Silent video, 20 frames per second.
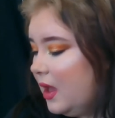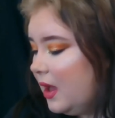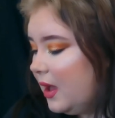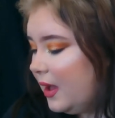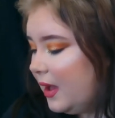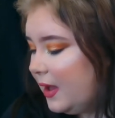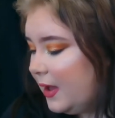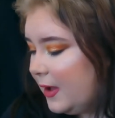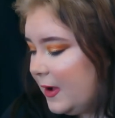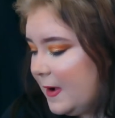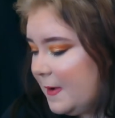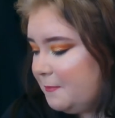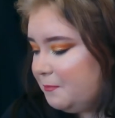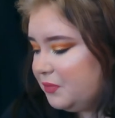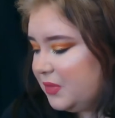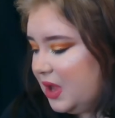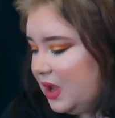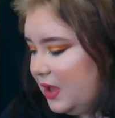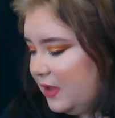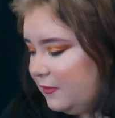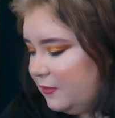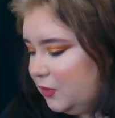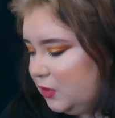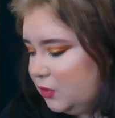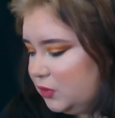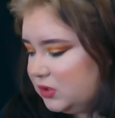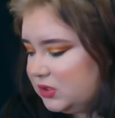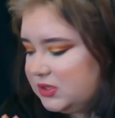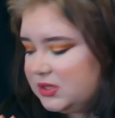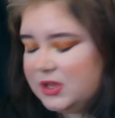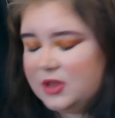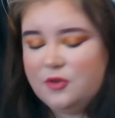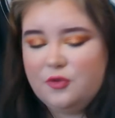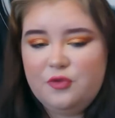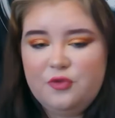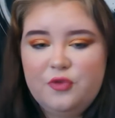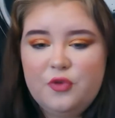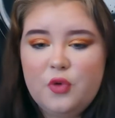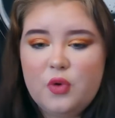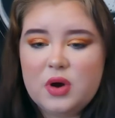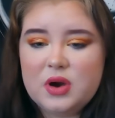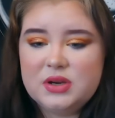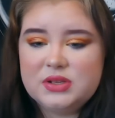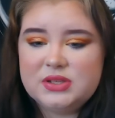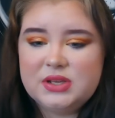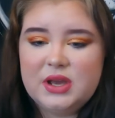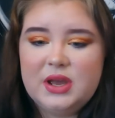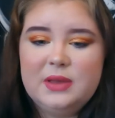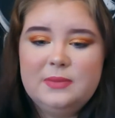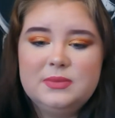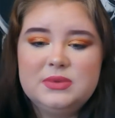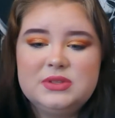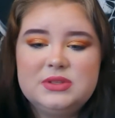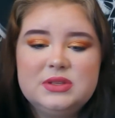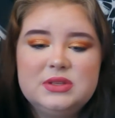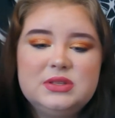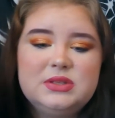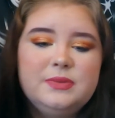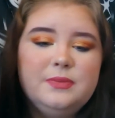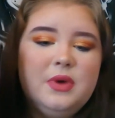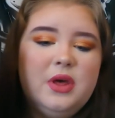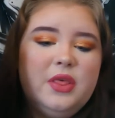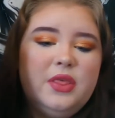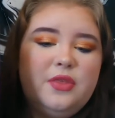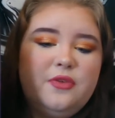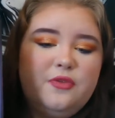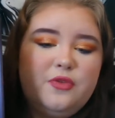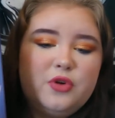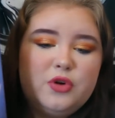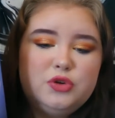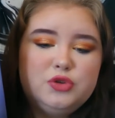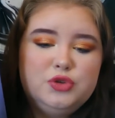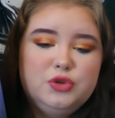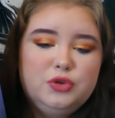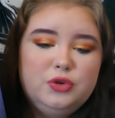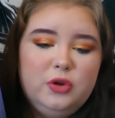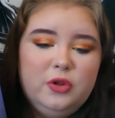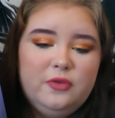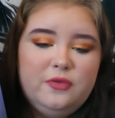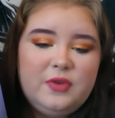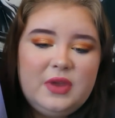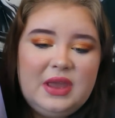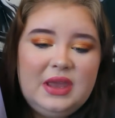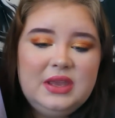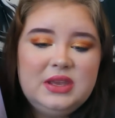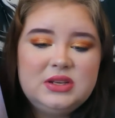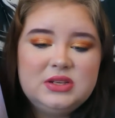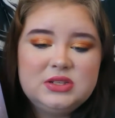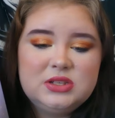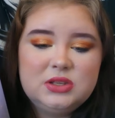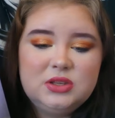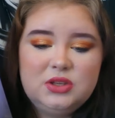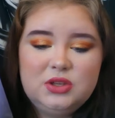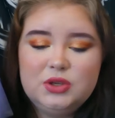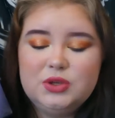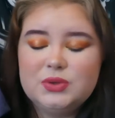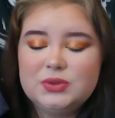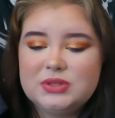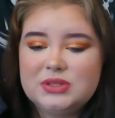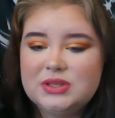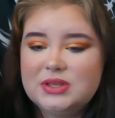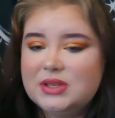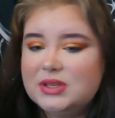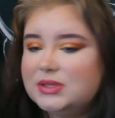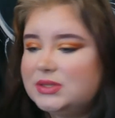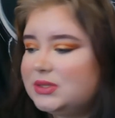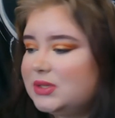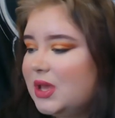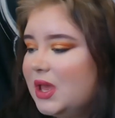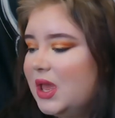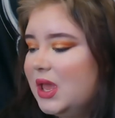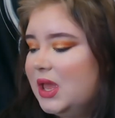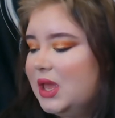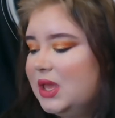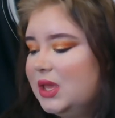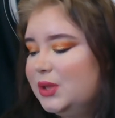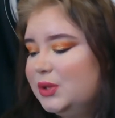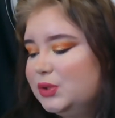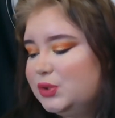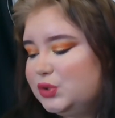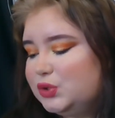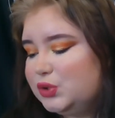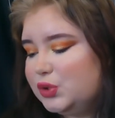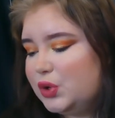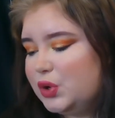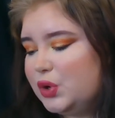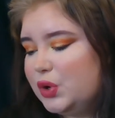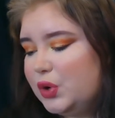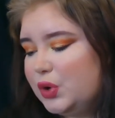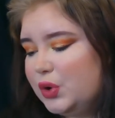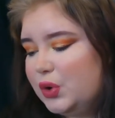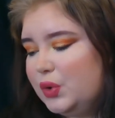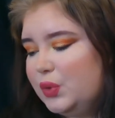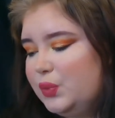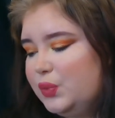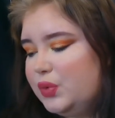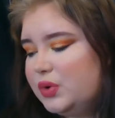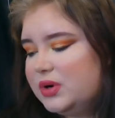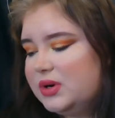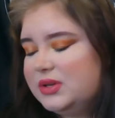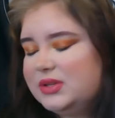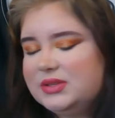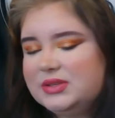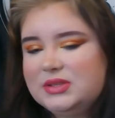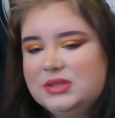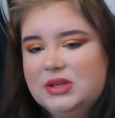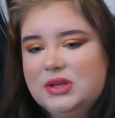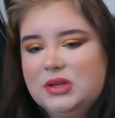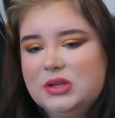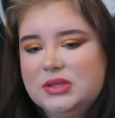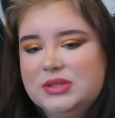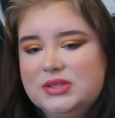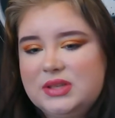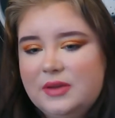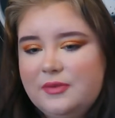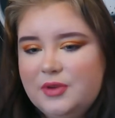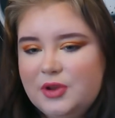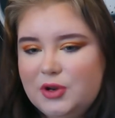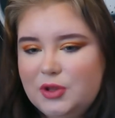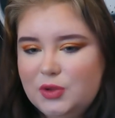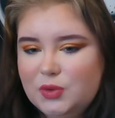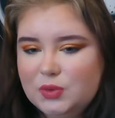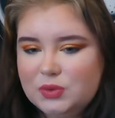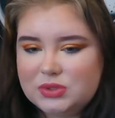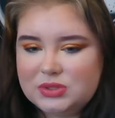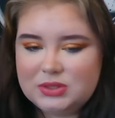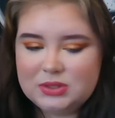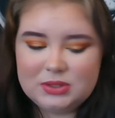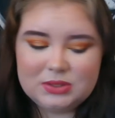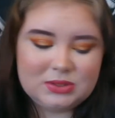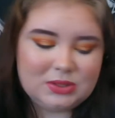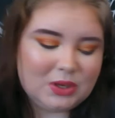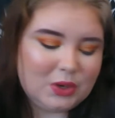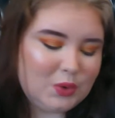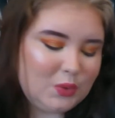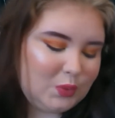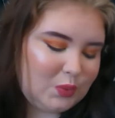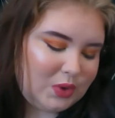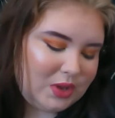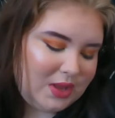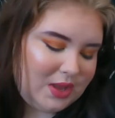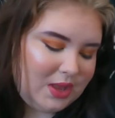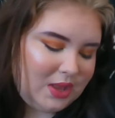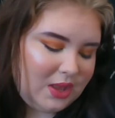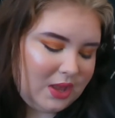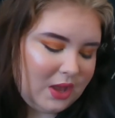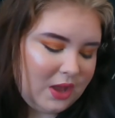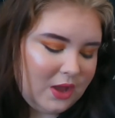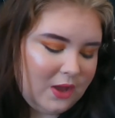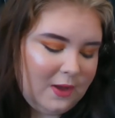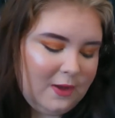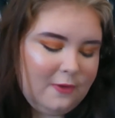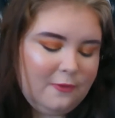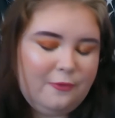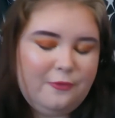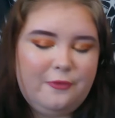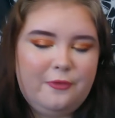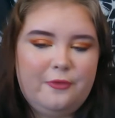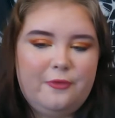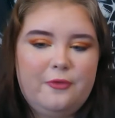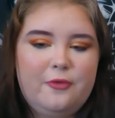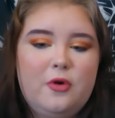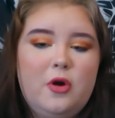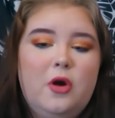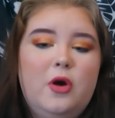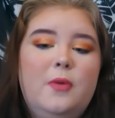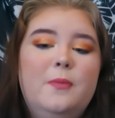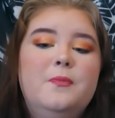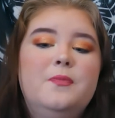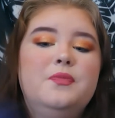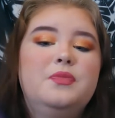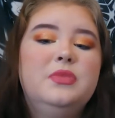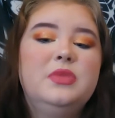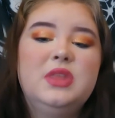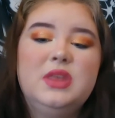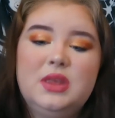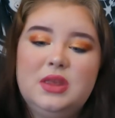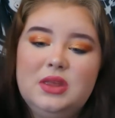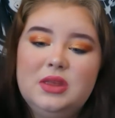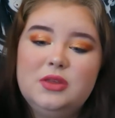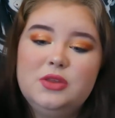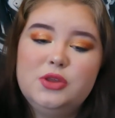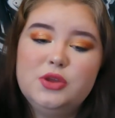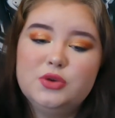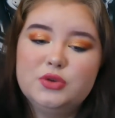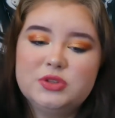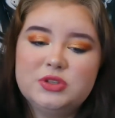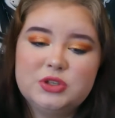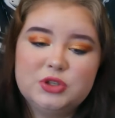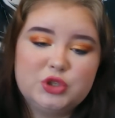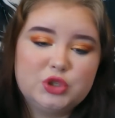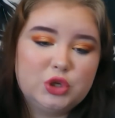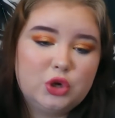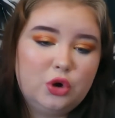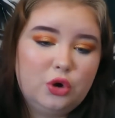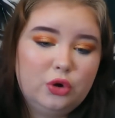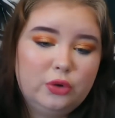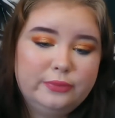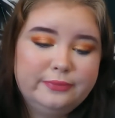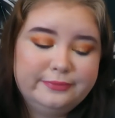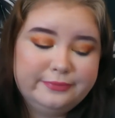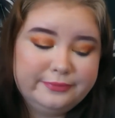I've used it 4 times this month for a total of 8 uses. So we're still 7 uses away from the usage goal.